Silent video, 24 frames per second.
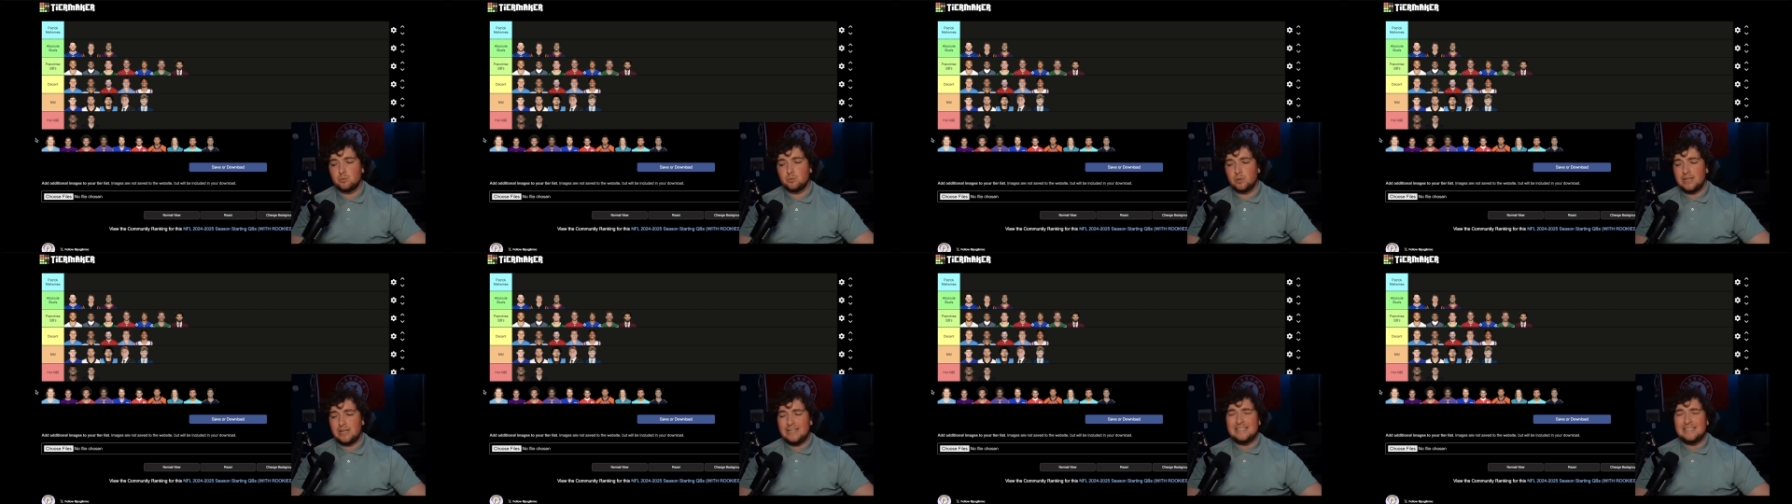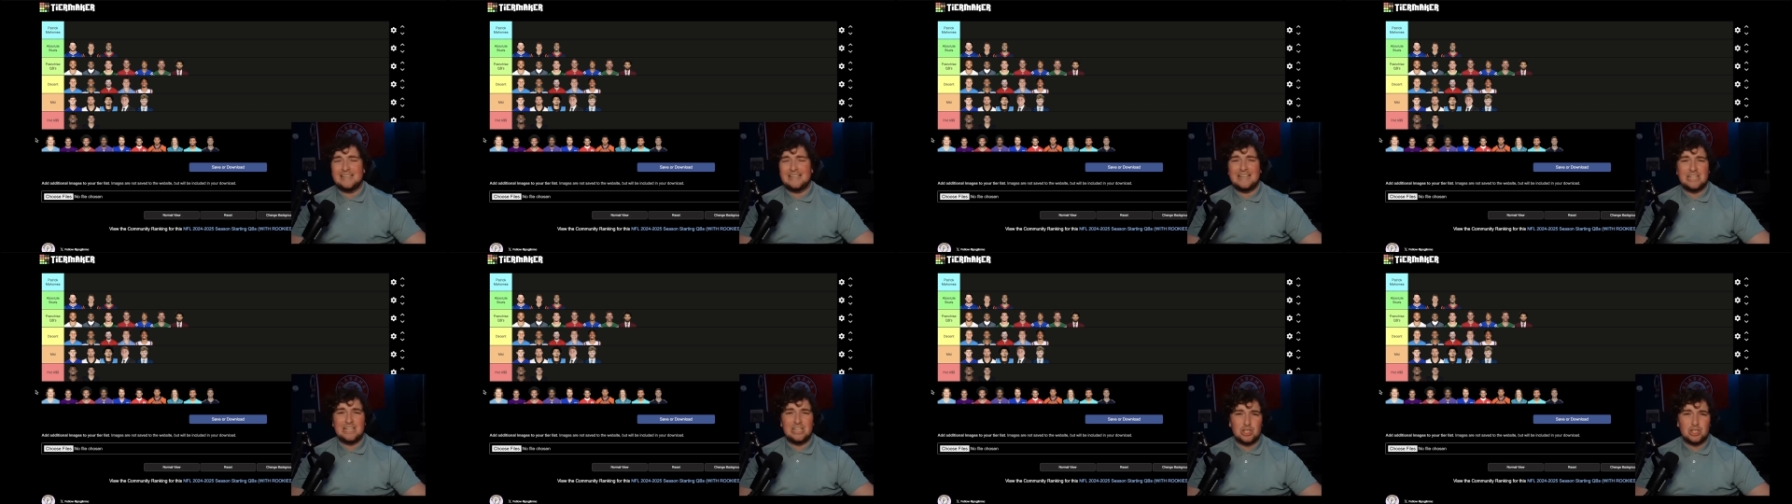when he's
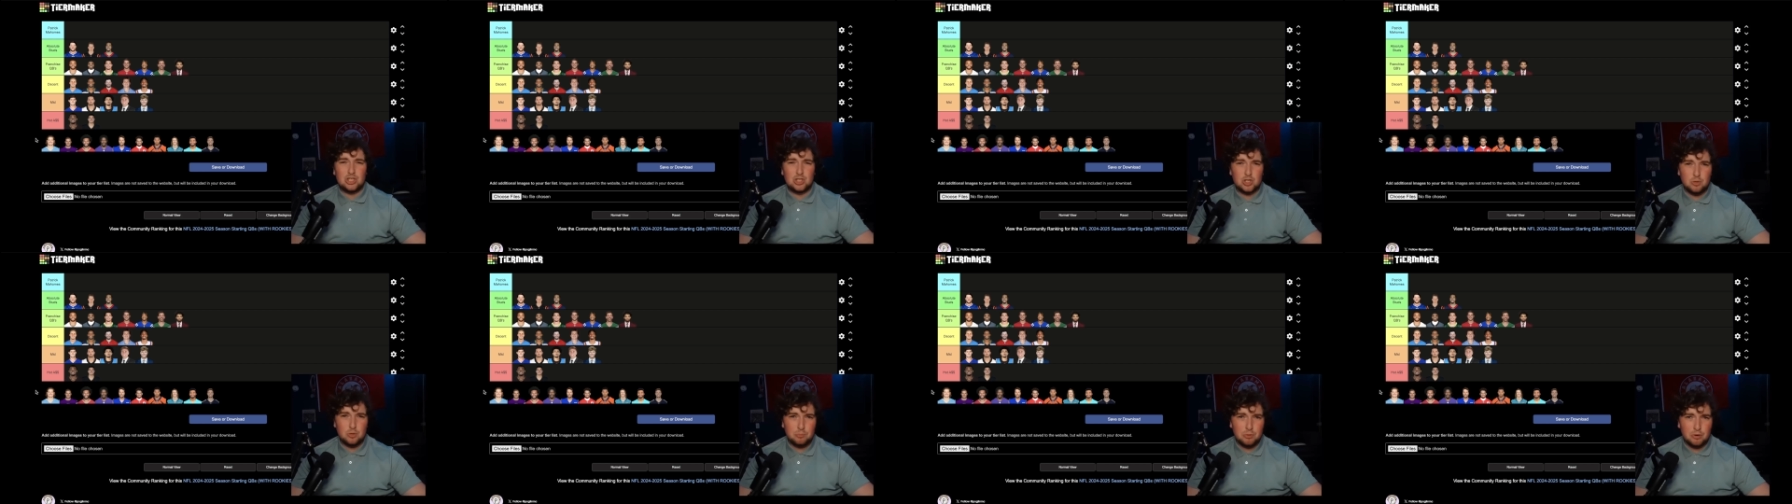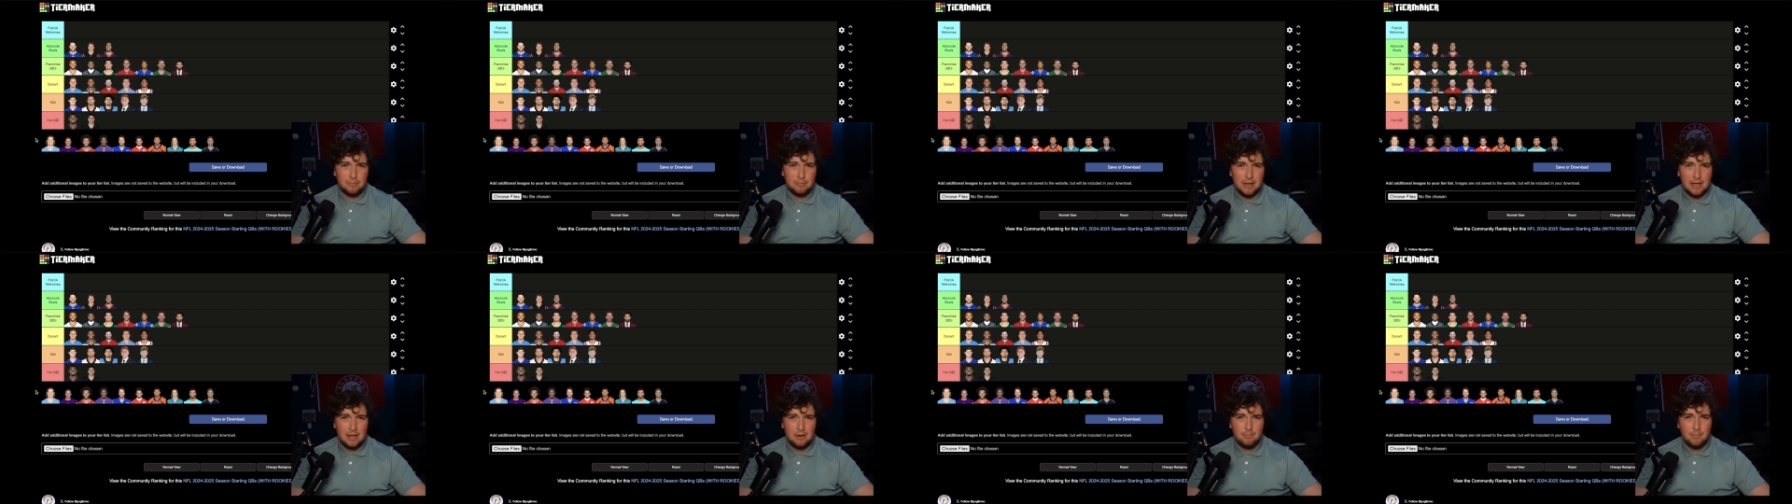in
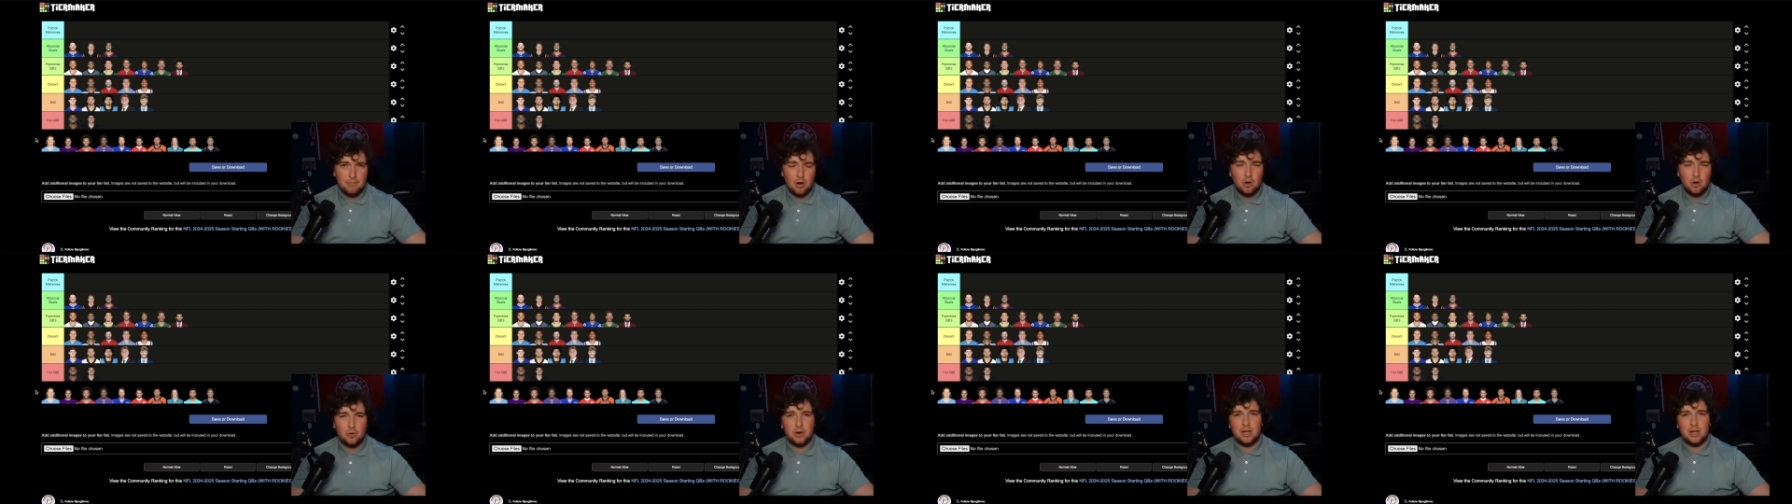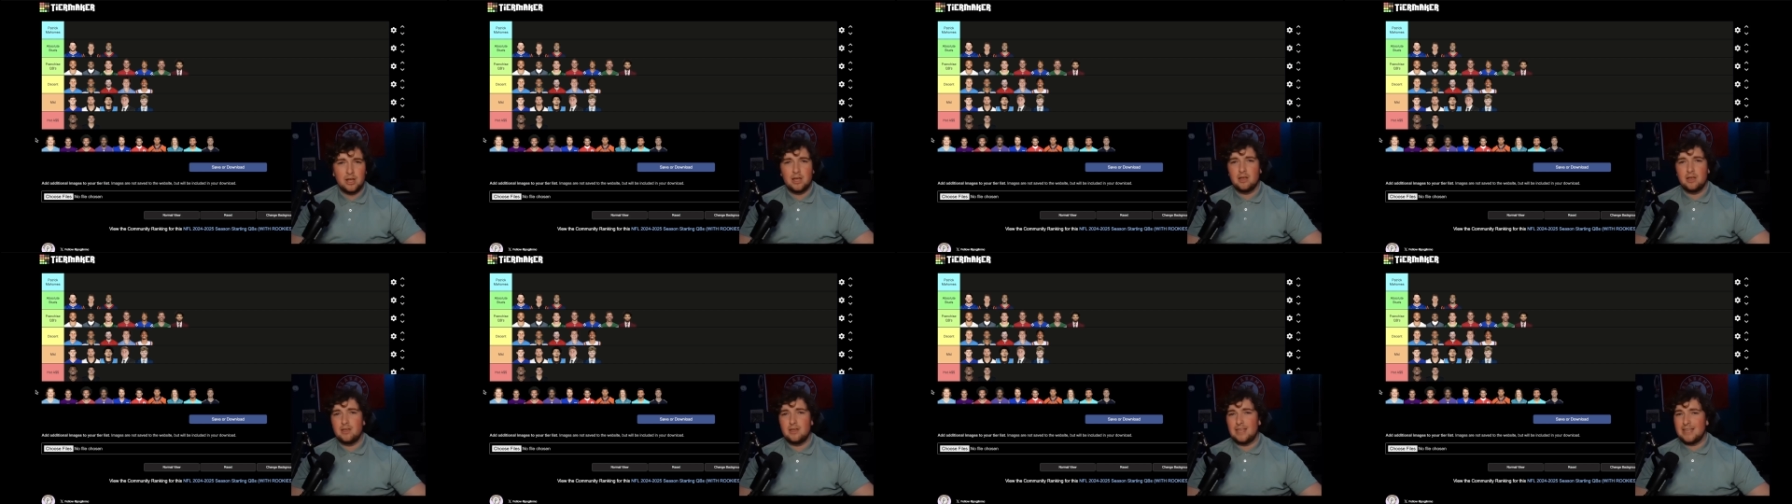Superman mode,
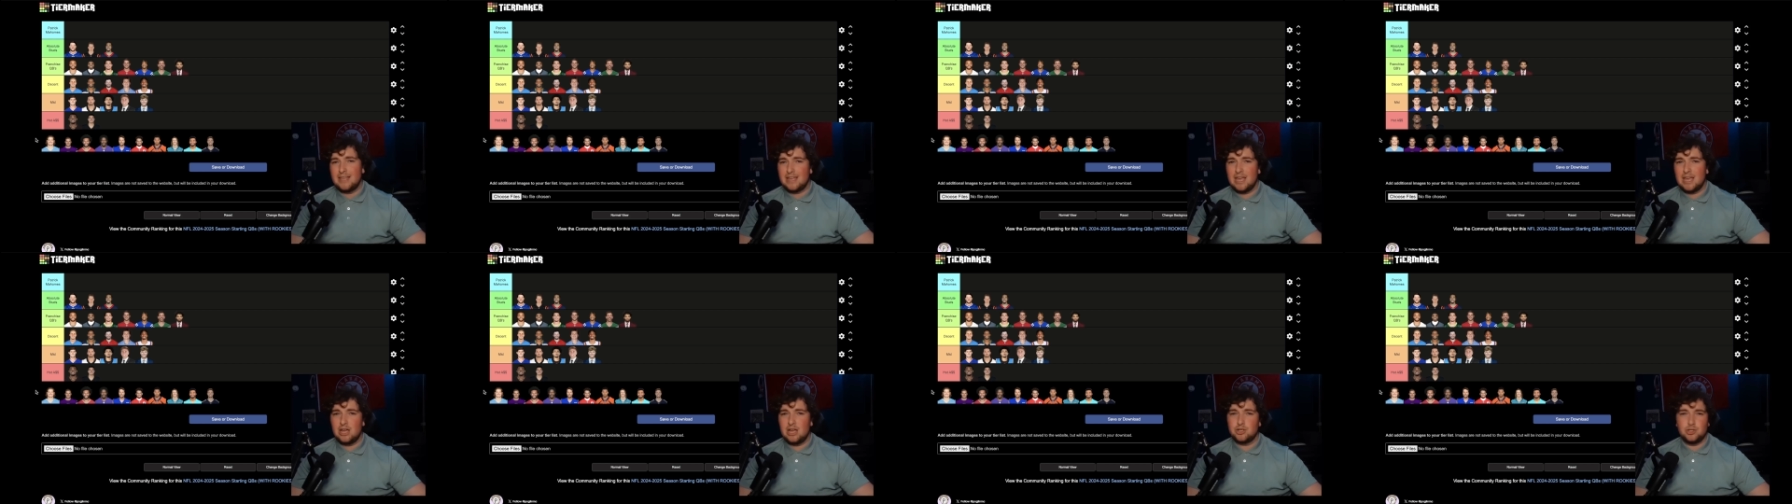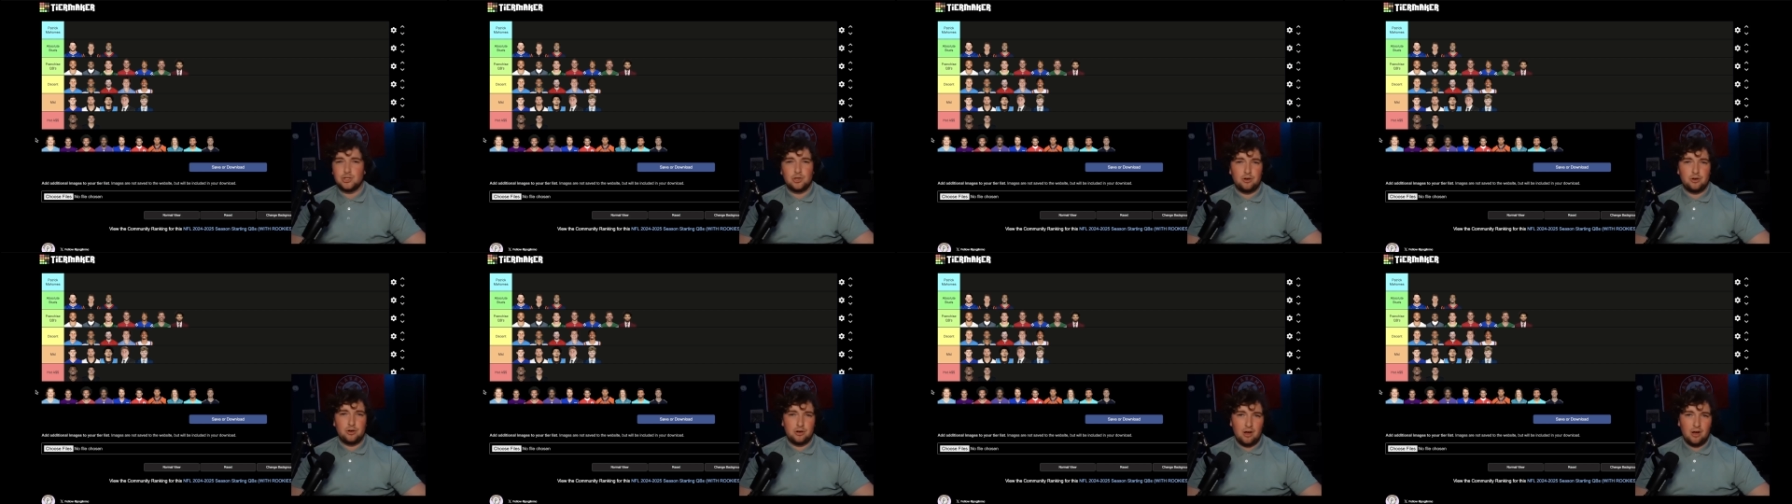he can't
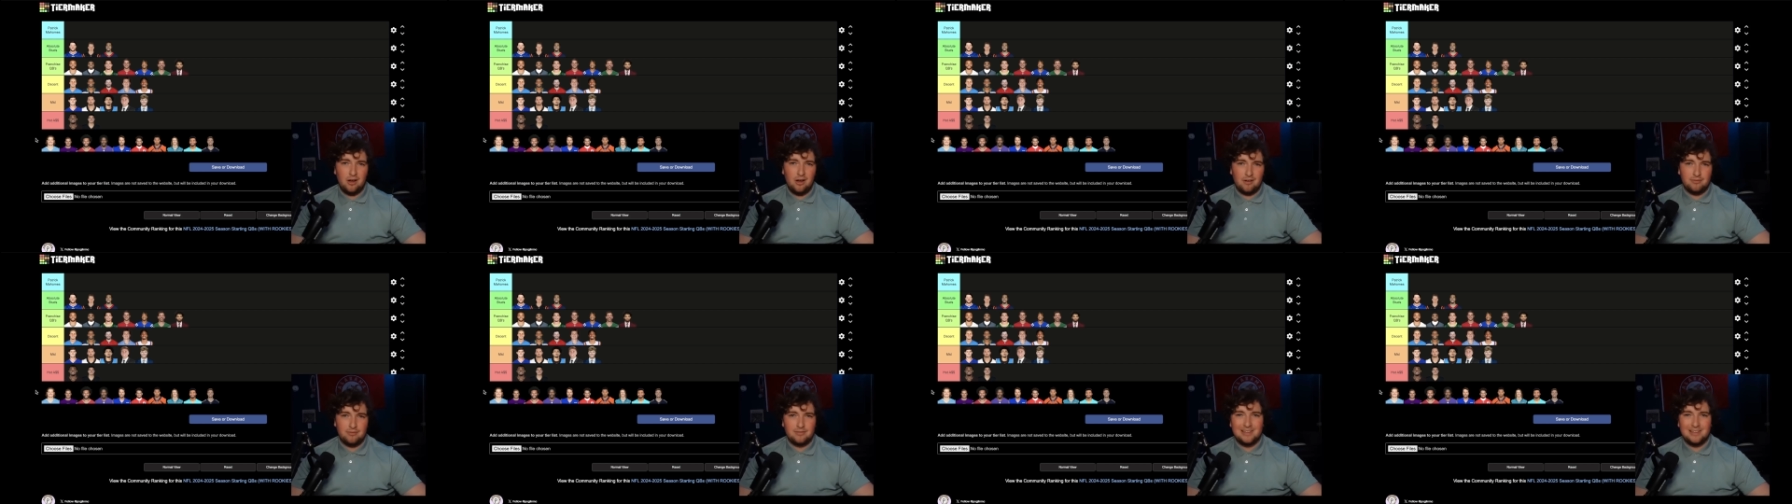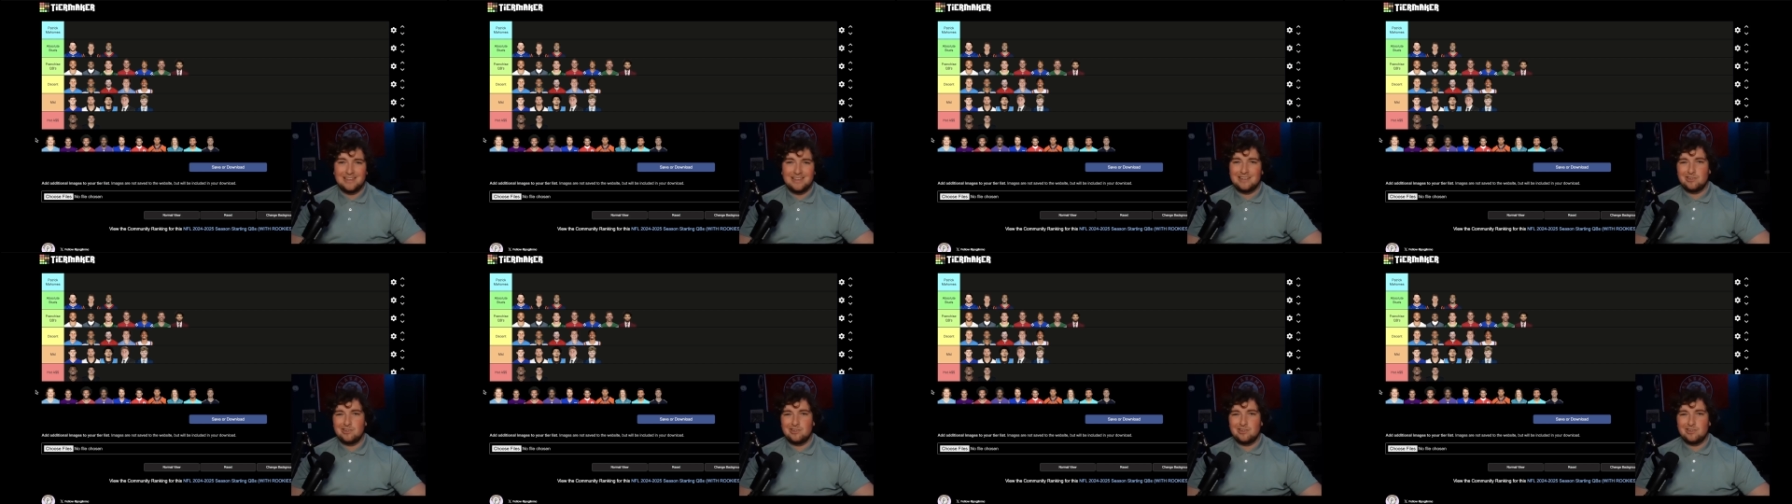turn it off,